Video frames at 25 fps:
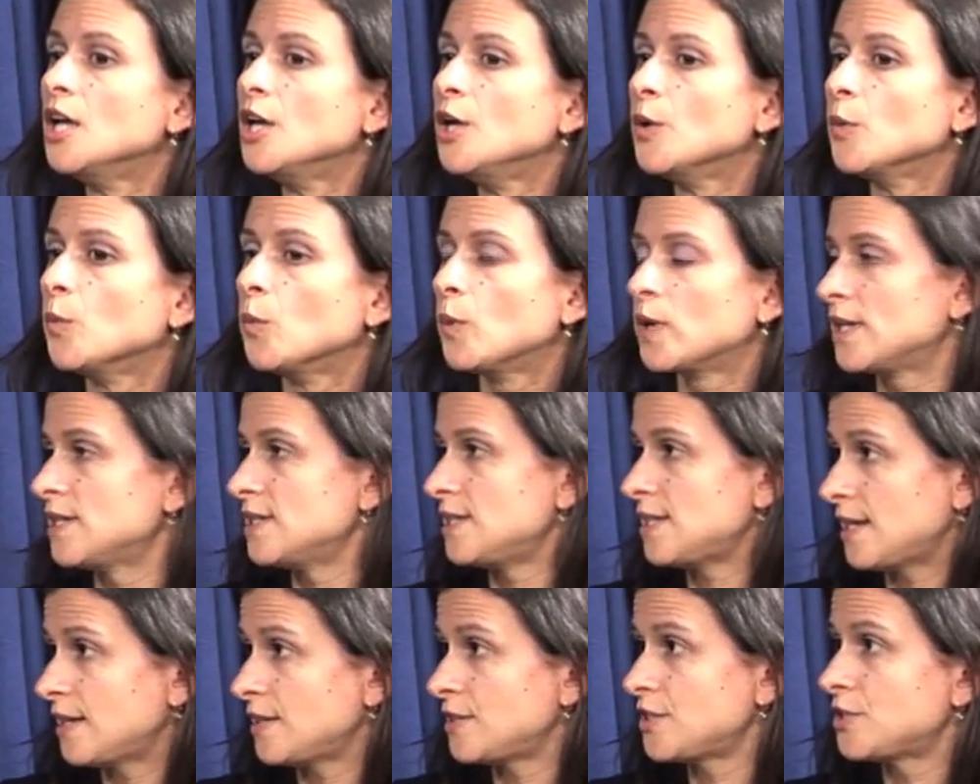what it
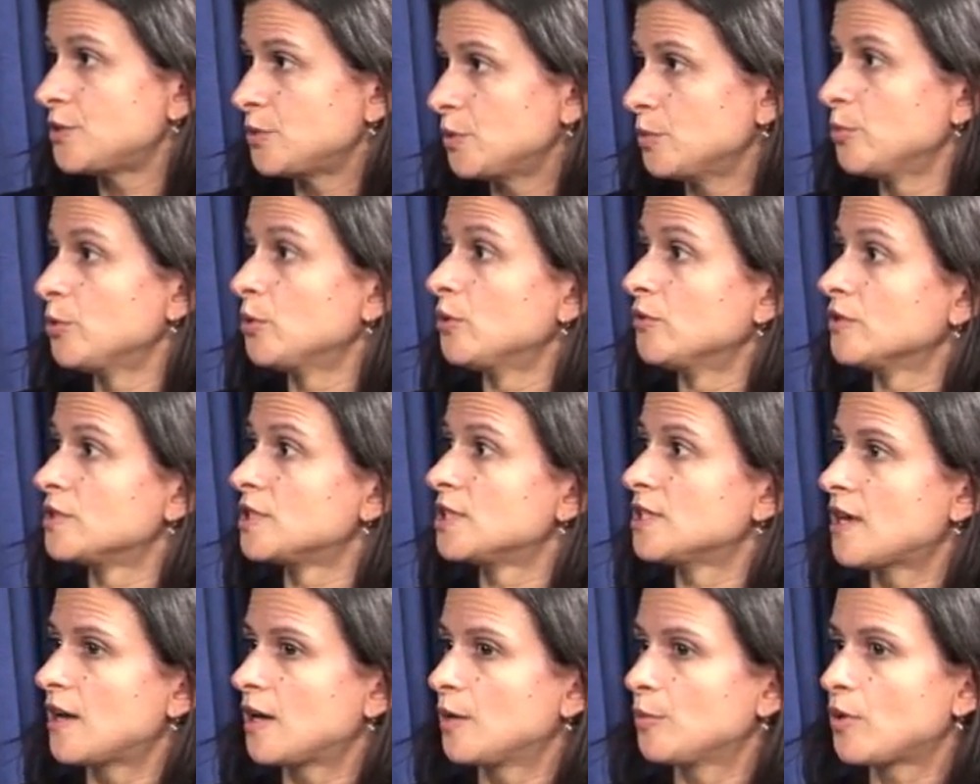takes to approve or
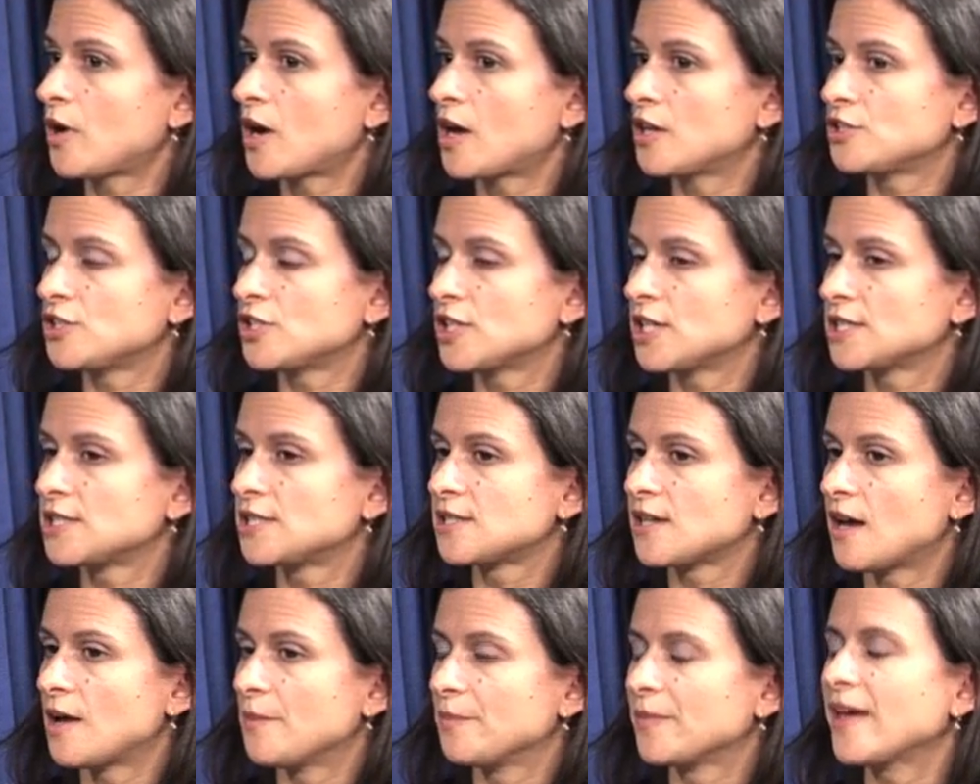deny a project.
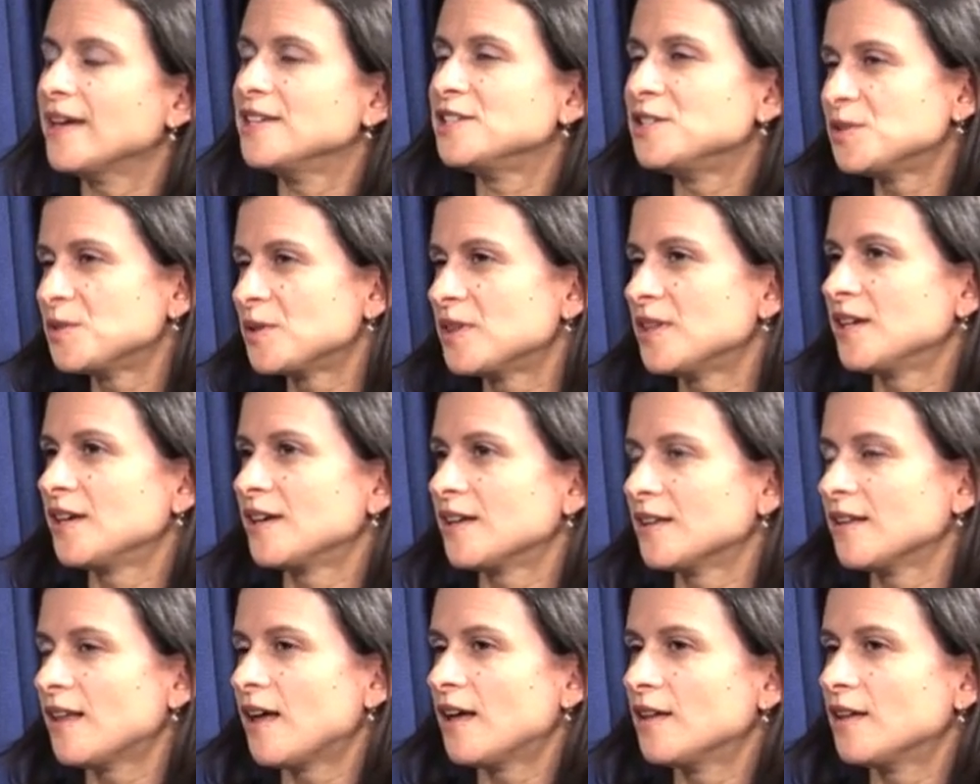Um, I do think uh,